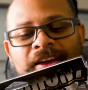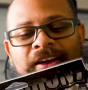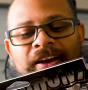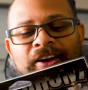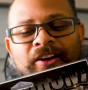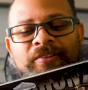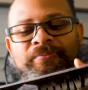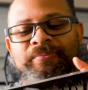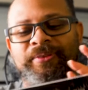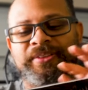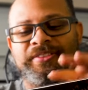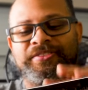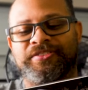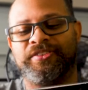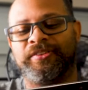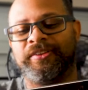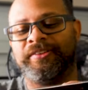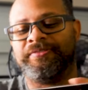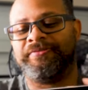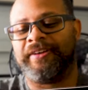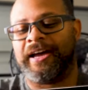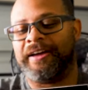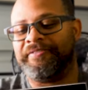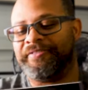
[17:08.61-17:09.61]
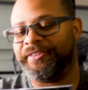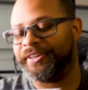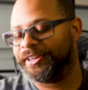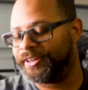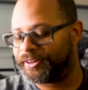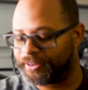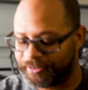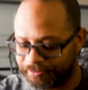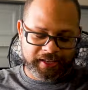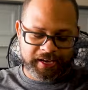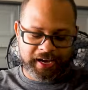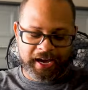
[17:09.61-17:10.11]
but there's only 5 in
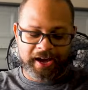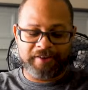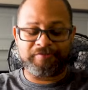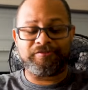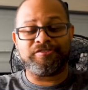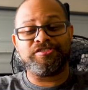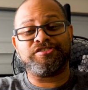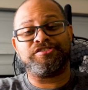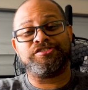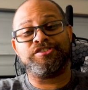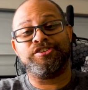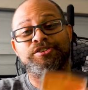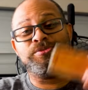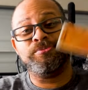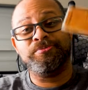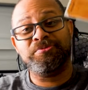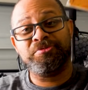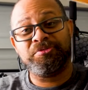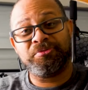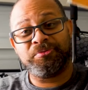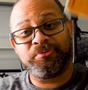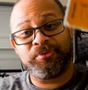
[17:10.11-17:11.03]
here. They have resumed